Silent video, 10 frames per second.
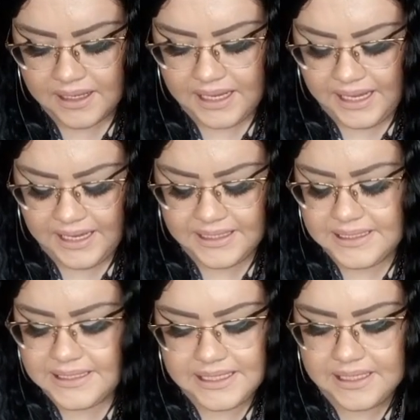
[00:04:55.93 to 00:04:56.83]

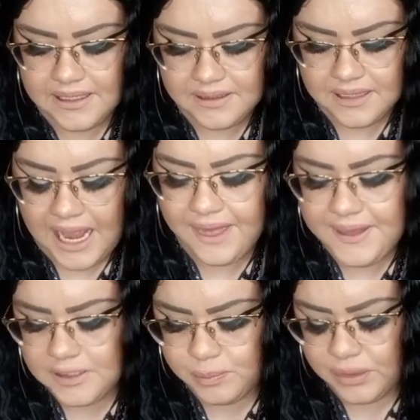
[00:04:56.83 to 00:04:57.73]
And at
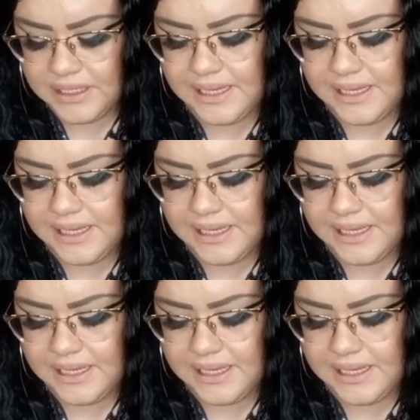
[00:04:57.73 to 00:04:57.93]
this point,